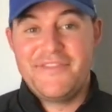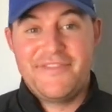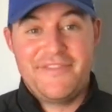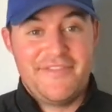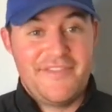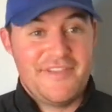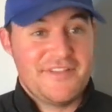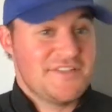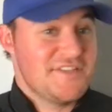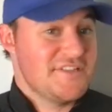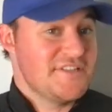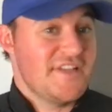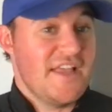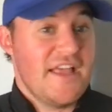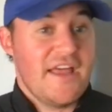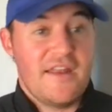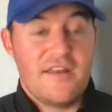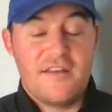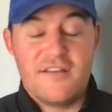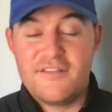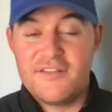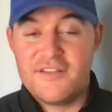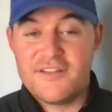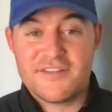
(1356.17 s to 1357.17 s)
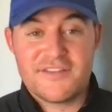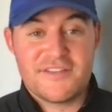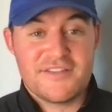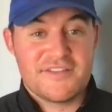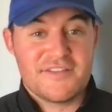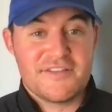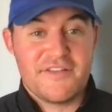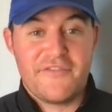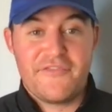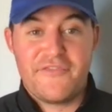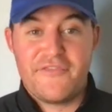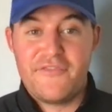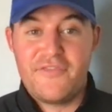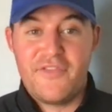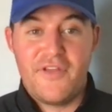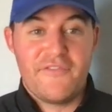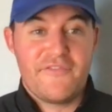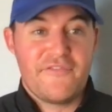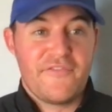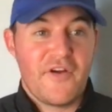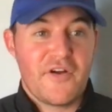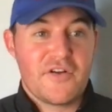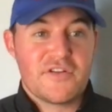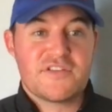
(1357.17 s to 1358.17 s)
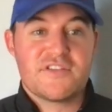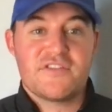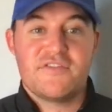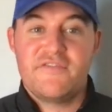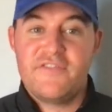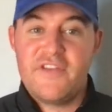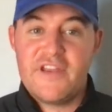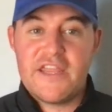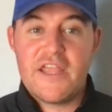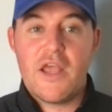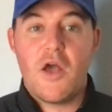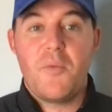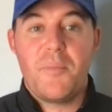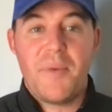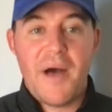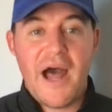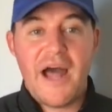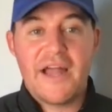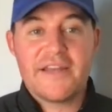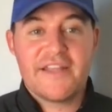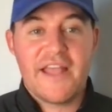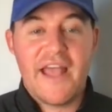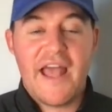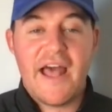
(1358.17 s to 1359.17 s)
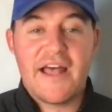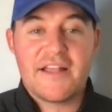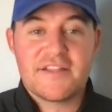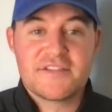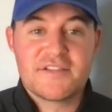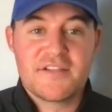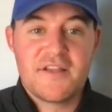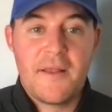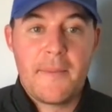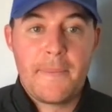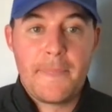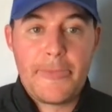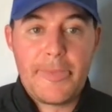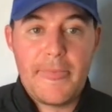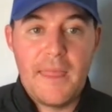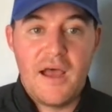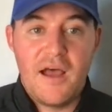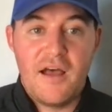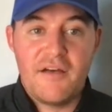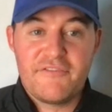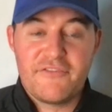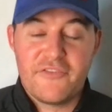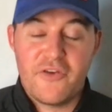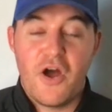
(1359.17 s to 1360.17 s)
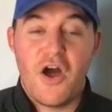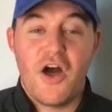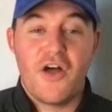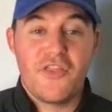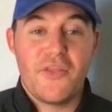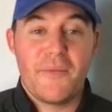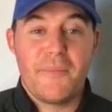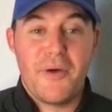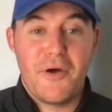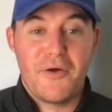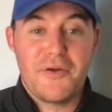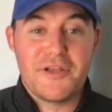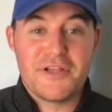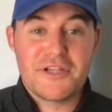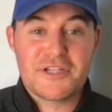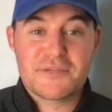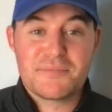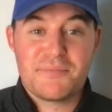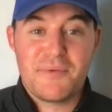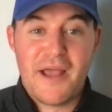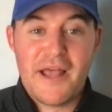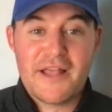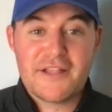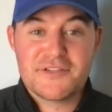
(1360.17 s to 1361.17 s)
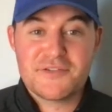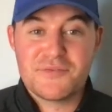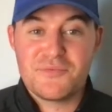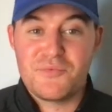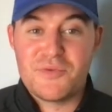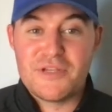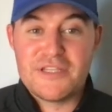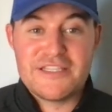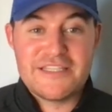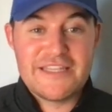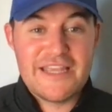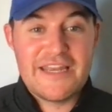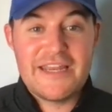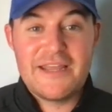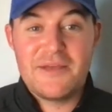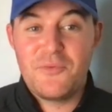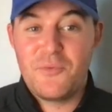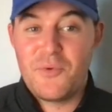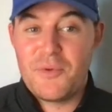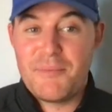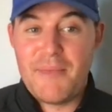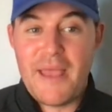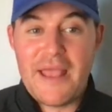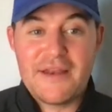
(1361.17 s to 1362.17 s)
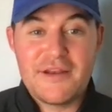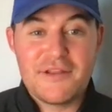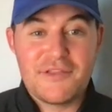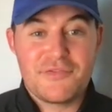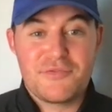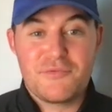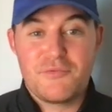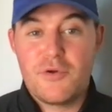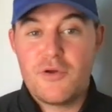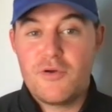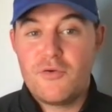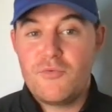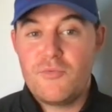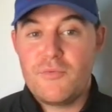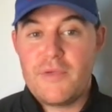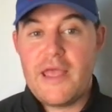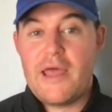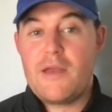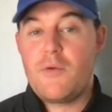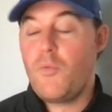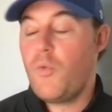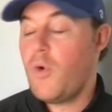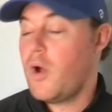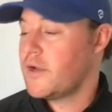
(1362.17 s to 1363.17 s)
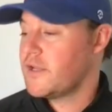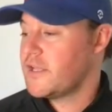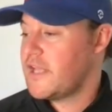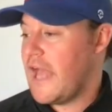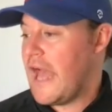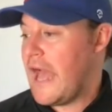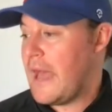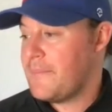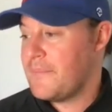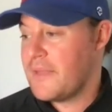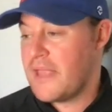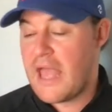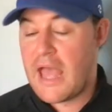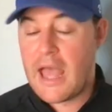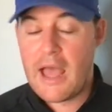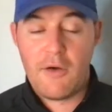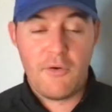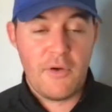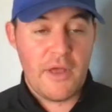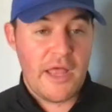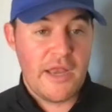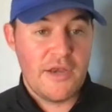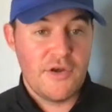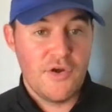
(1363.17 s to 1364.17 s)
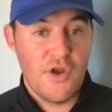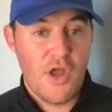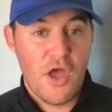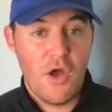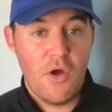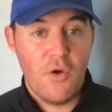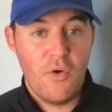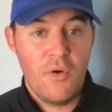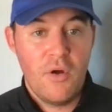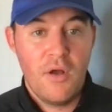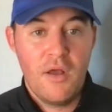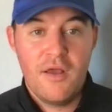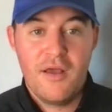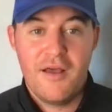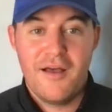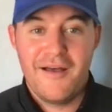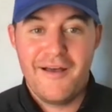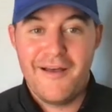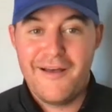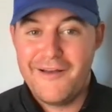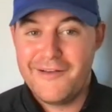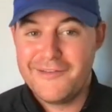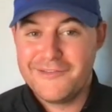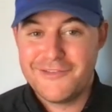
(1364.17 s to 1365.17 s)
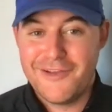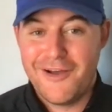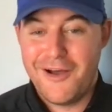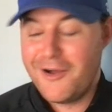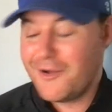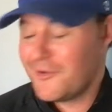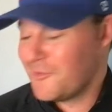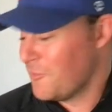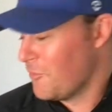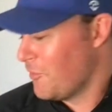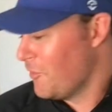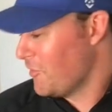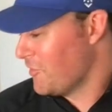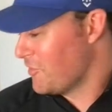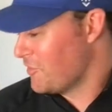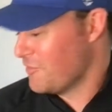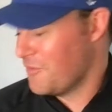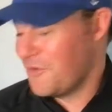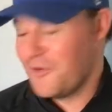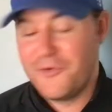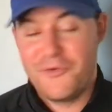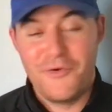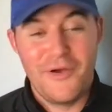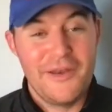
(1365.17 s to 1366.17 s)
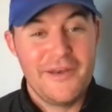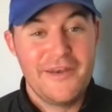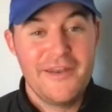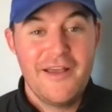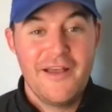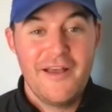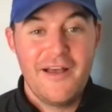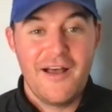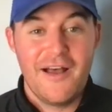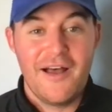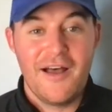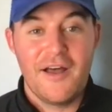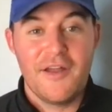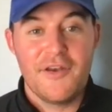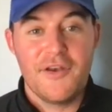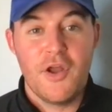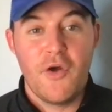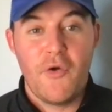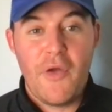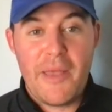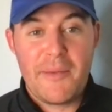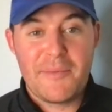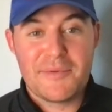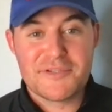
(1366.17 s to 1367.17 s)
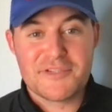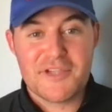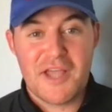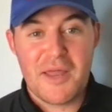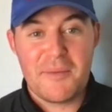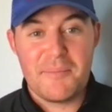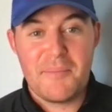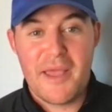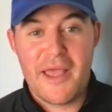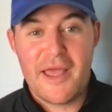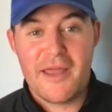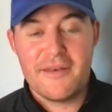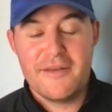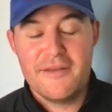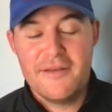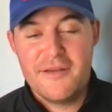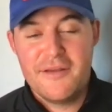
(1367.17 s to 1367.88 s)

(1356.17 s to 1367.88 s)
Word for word: this is it. This is the first video podcast for On the Pony Express. We did it. We made it through. We had one cat meow and no dog roll through, and no Amazon man